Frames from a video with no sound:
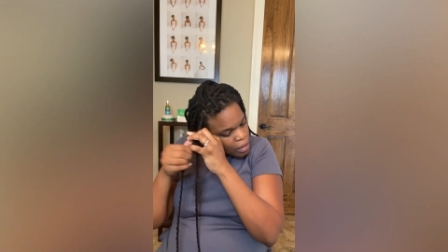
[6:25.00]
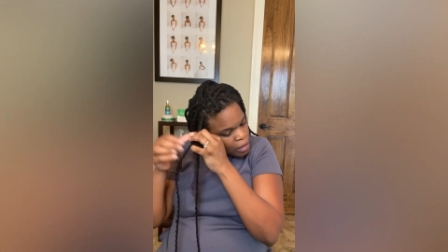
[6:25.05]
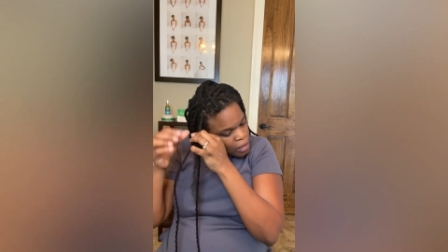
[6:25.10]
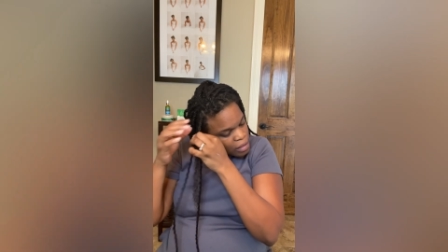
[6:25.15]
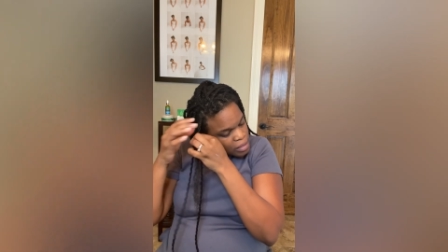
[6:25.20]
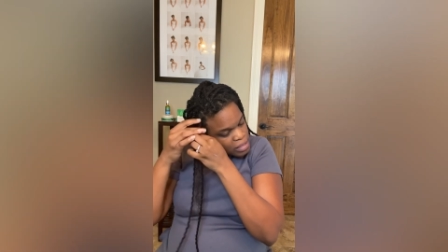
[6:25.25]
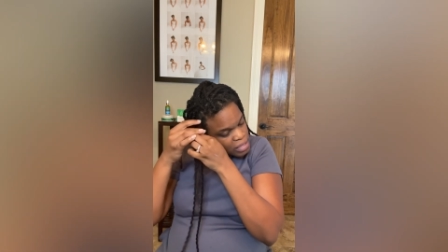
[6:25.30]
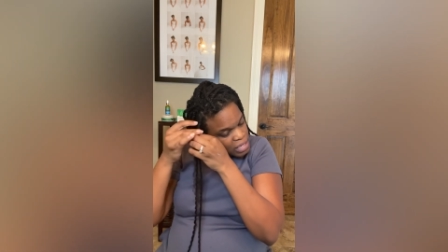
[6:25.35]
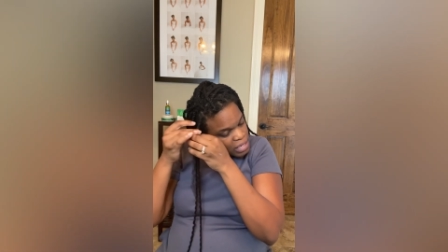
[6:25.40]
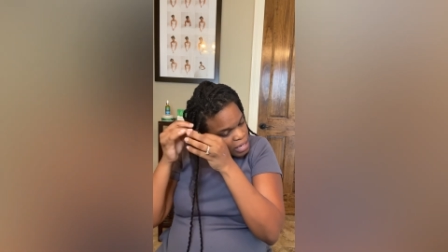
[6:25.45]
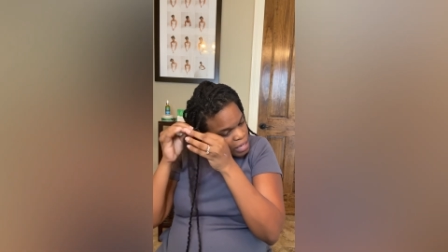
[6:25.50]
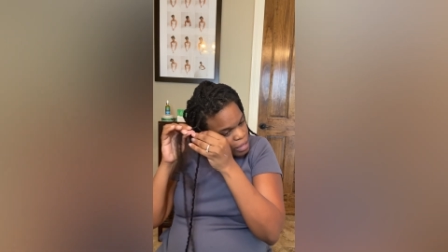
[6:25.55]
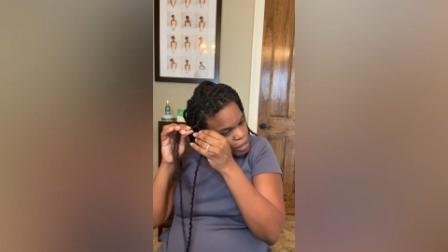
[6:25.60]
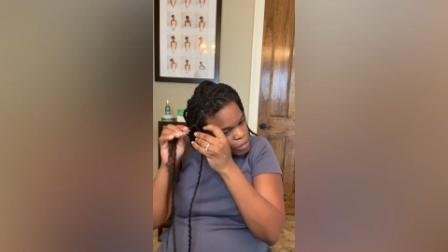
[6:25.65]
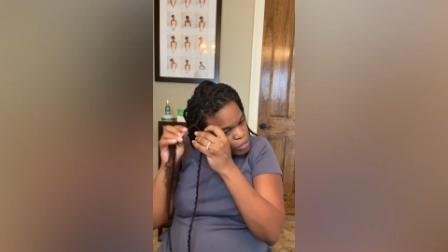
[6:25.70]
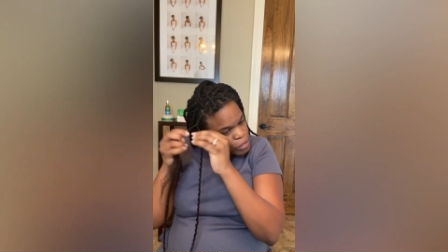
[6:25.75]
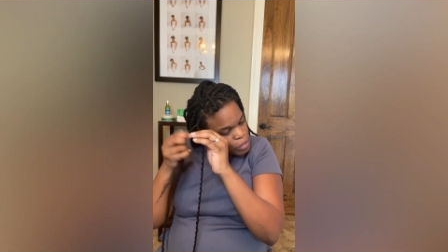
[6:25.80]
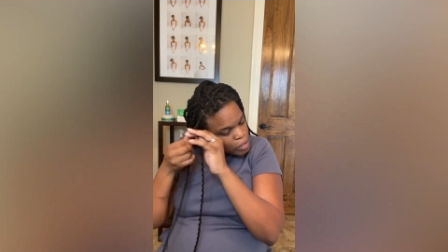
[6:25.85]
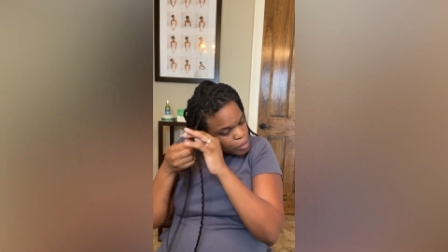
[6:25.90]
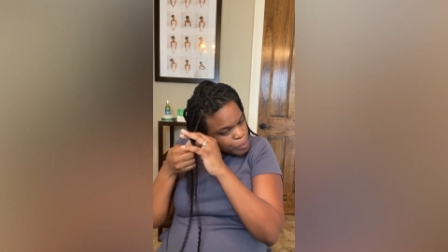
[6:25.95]
And then now
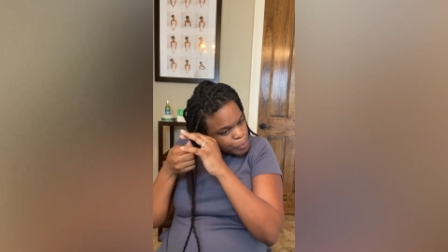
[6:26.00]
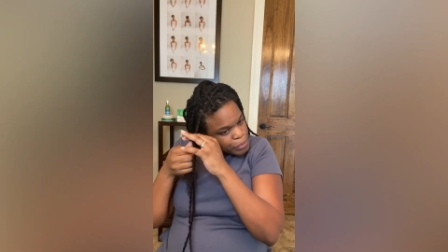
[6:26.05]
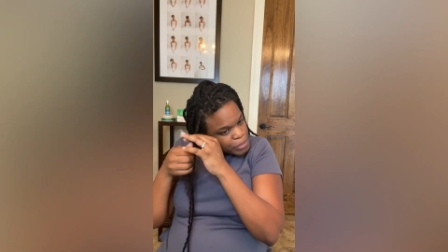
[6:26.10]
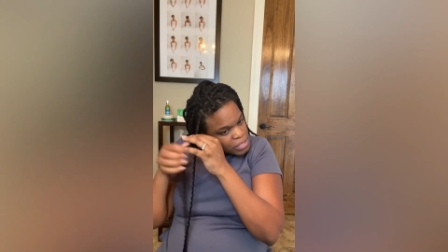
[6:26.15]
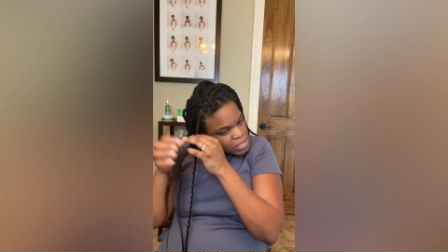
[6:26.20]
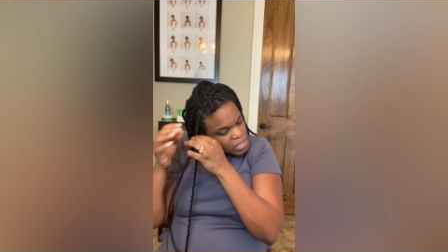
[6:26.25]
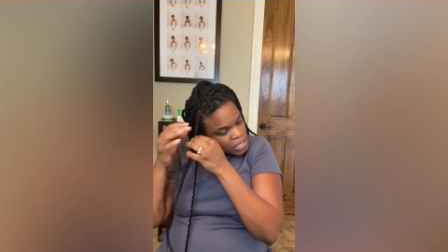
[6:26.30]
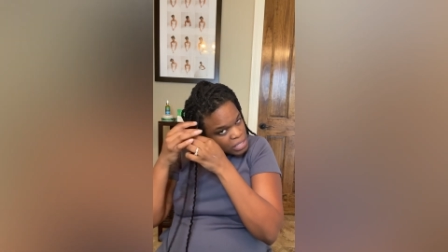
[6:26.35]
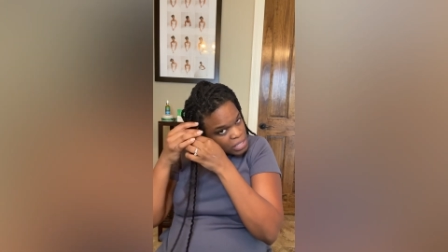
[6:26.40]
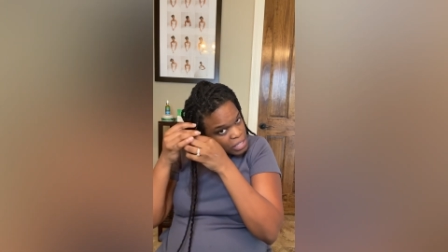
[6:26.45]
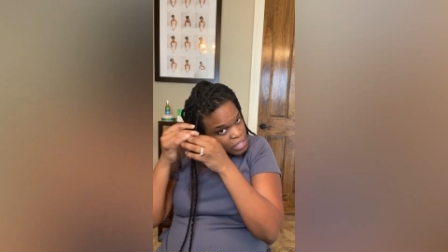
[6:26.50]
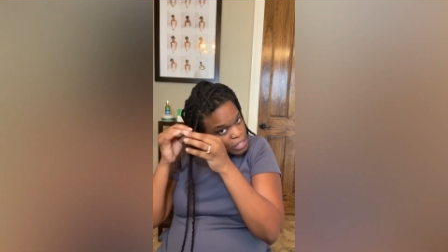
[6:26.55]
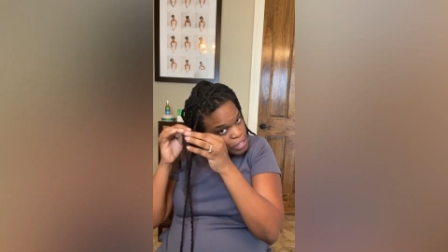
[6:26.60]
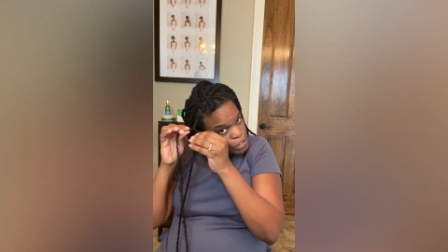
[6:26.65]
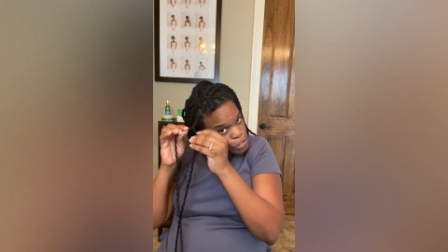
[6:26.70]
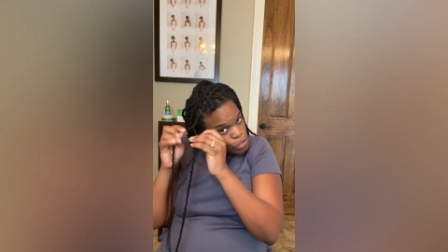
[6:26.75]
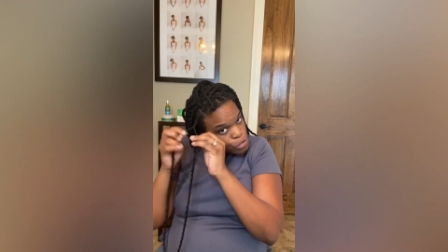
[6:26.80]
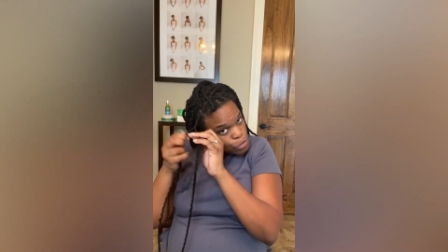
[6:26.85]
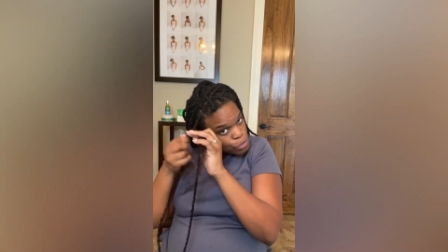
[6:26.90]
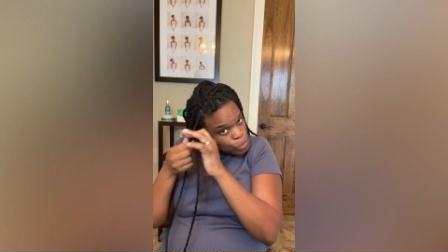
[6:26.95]
you can
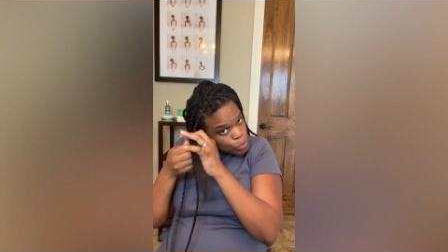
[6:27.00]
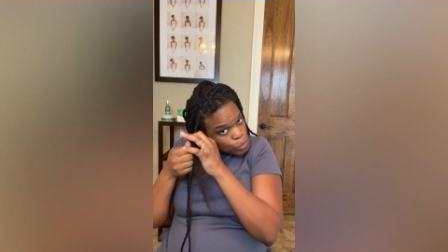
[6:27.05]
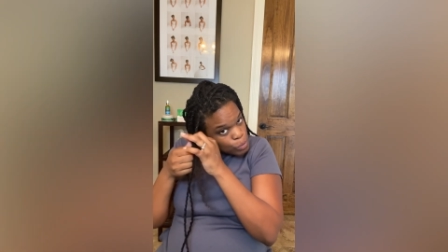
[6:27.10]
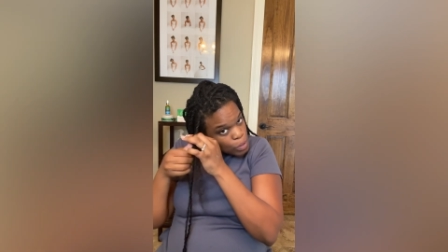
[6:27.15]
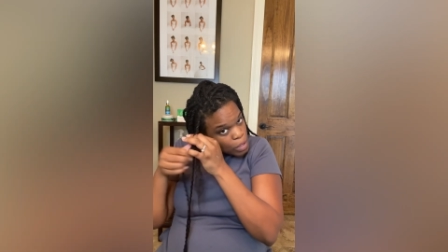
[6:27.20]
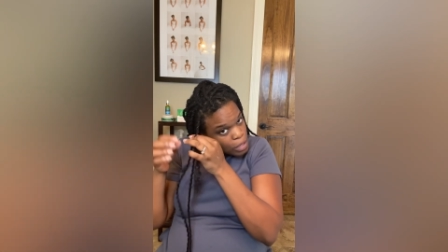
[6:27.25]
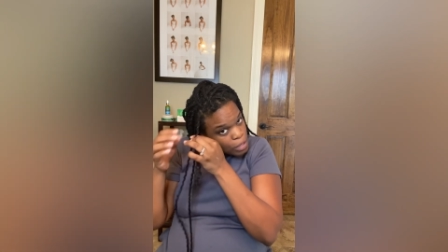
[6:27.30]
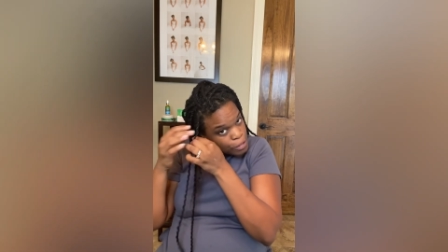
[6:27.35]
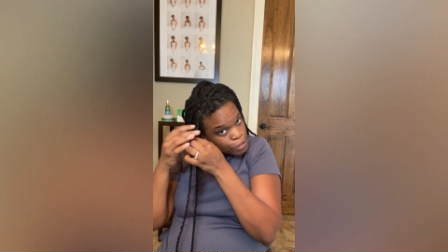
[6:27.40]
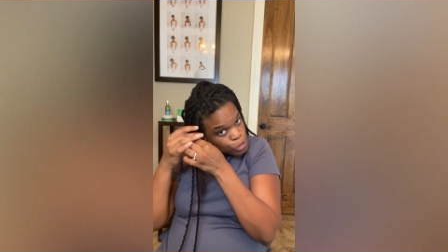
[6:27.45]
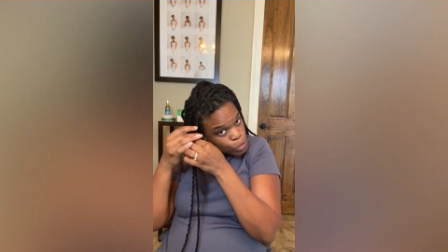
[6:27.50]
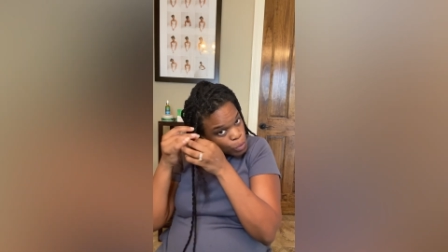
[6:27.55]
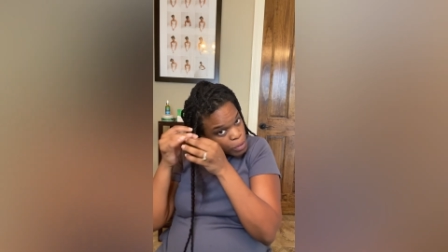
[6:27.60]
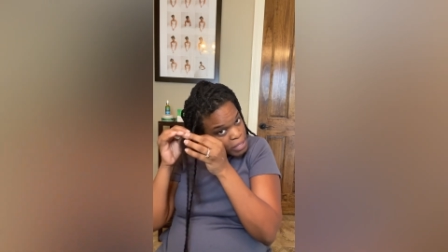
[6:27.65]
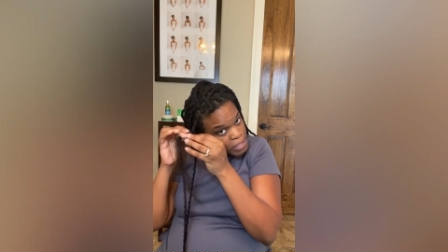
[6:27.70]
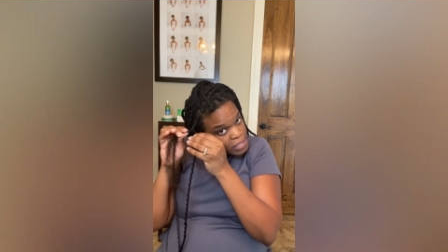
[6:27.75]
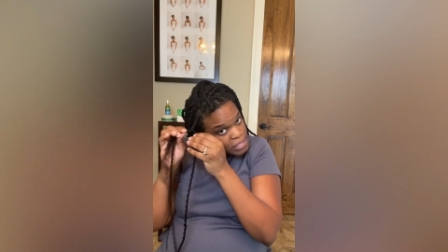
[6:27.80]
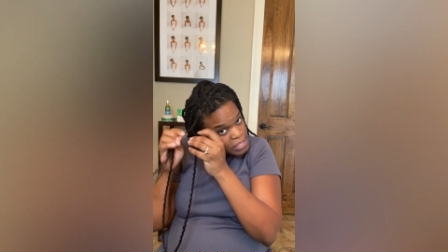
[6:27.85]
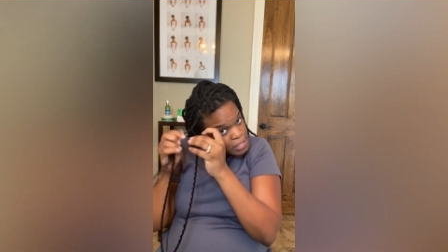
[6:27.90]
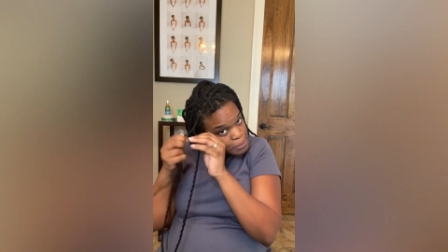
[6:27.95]
proceed to
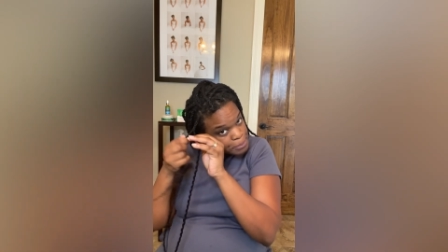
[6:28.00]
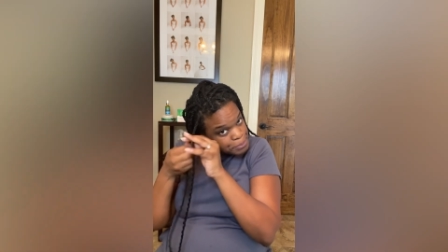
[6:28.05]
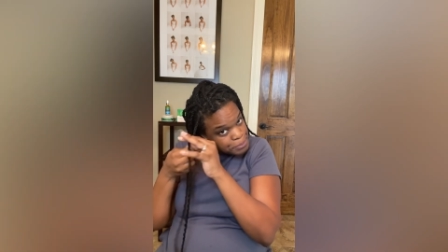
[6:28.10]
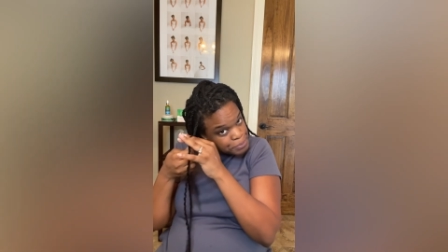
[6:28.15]
twist.